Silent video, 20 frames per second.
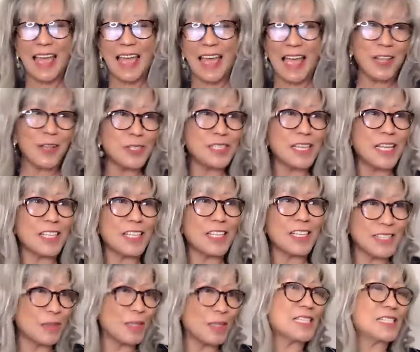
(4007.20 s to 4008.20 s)
And you said,
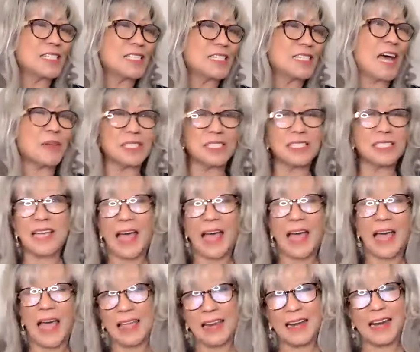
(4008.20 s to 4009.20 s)
this house is
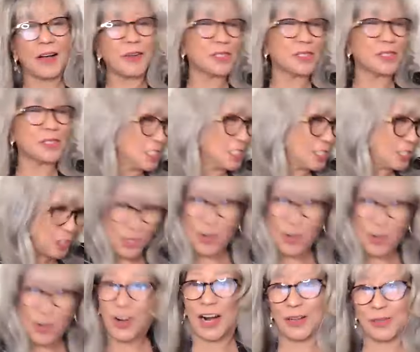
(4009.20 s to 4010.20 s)
Kangen house. This is
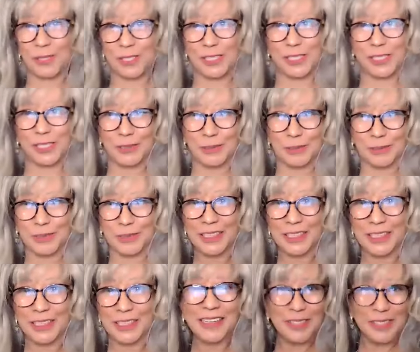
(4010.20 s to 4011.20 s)
your house too.
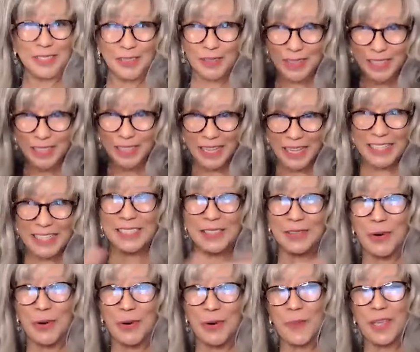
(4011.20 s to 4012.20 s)
And so that's
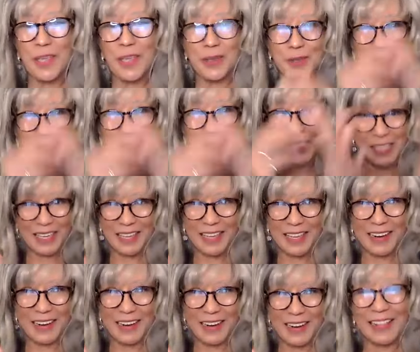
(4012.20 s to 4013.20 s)
the Romi you see
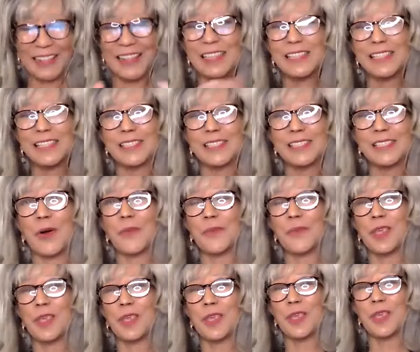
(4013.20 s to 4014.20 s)
here. And that's the
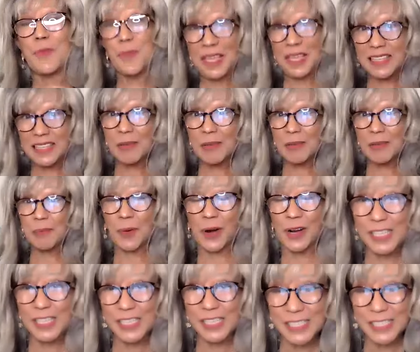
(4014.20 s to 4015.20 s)
Romi you meet in
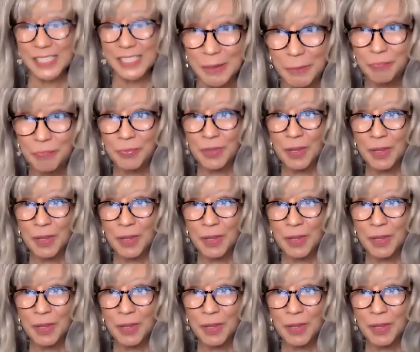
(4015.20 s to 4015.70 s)
person.